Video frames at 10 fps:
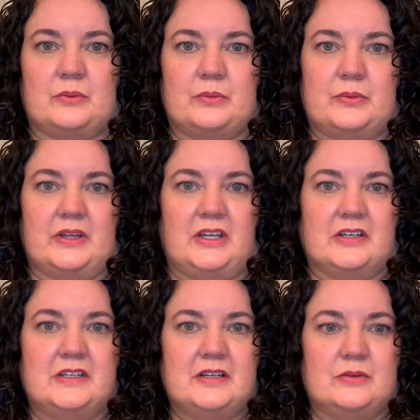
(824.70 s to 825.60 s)
really
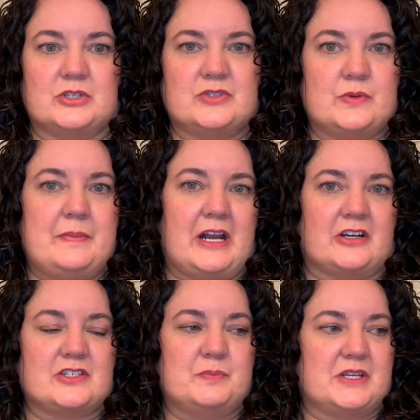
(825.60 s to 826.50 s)
good, which is what
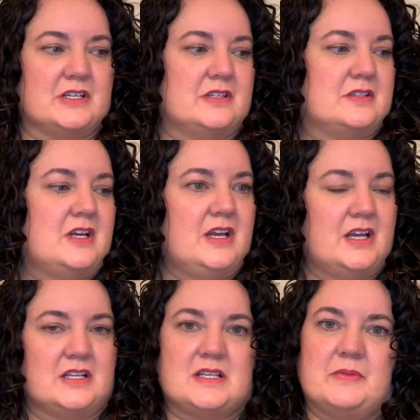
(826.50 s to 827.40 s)
matters because
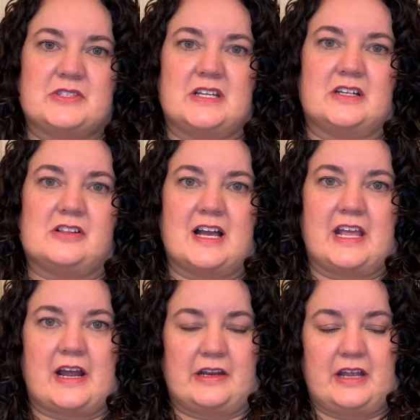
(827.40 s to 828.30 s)
it's almost ten o'clock
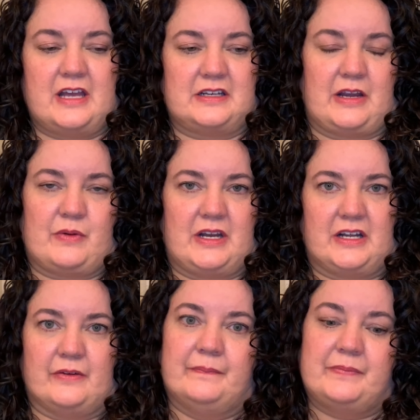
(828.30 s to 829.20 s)
at, at night right
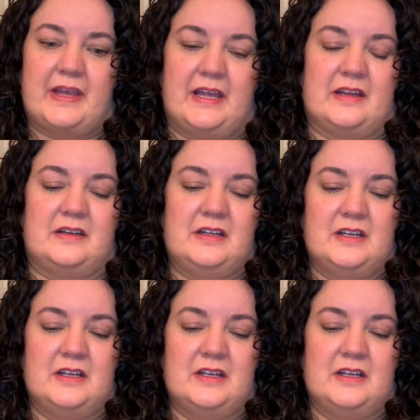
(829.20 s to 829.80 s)
now, and